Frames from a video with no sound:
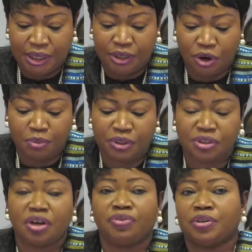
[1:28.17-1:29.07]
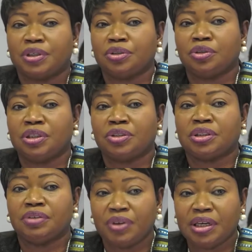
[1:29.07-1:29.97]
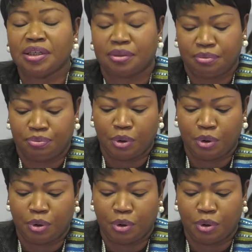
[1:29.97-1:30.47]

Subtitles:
enormous suffering to the civilian